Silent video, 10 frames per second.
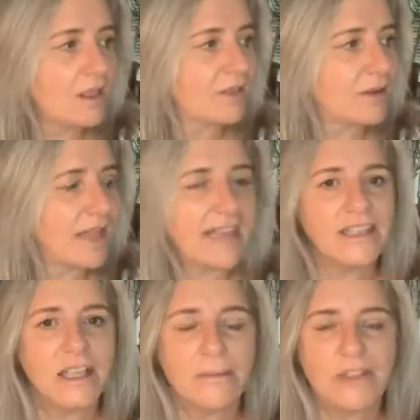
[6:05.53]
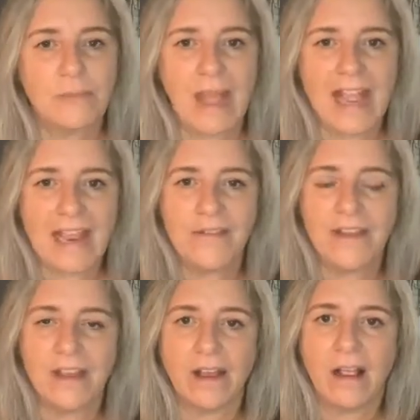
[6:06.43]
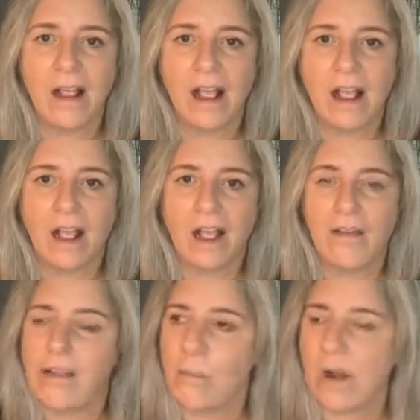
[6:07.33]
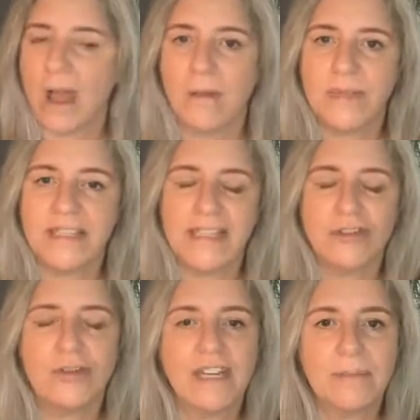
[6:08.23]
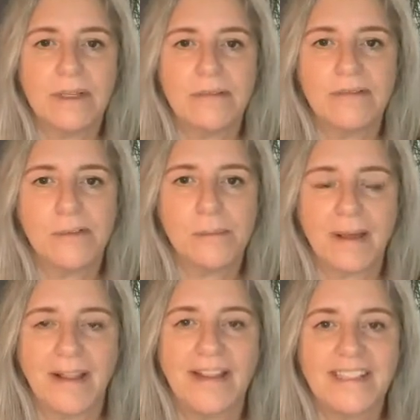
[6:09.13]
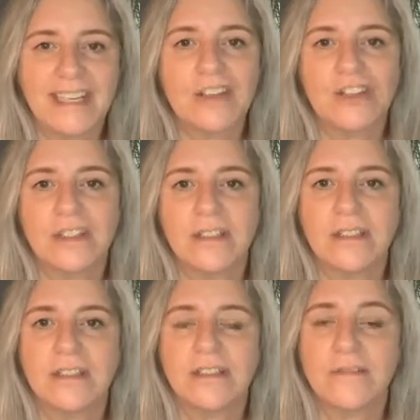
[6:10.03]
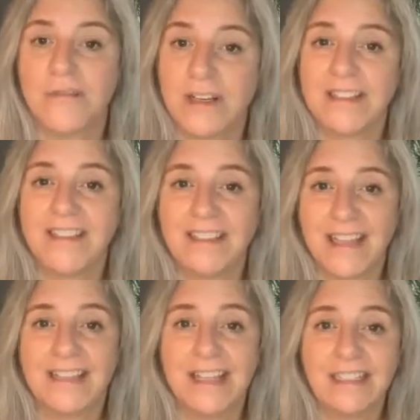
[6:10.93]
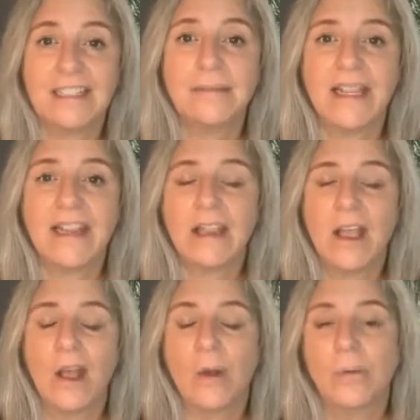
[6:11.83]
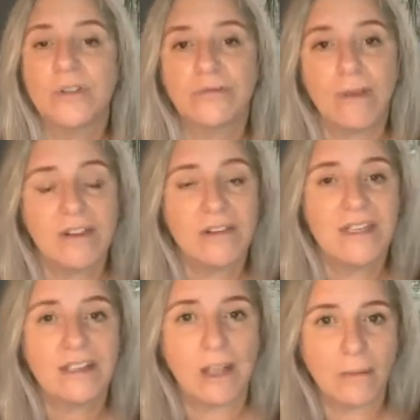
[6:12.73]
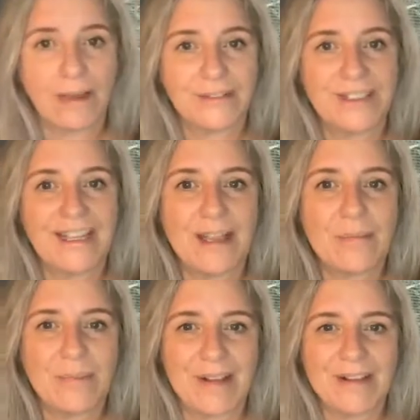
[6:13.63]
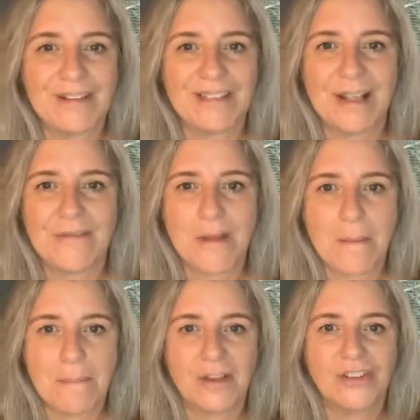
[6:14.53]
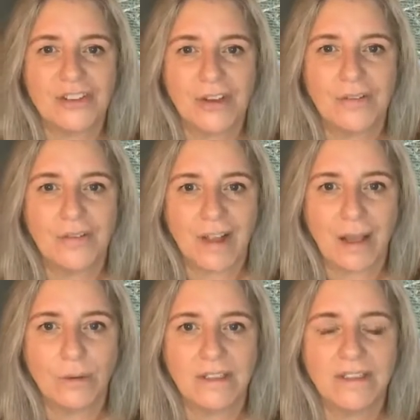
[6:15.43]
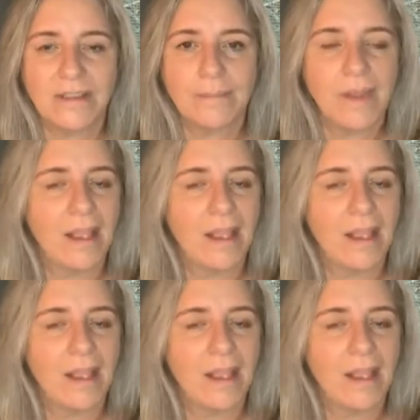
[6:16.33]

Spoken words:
So yeah, in terms of behaviour, when I was in treatment for my addictions, the first thing they said to me was, right, you need to go out today and buy yourself a bunch of flowers.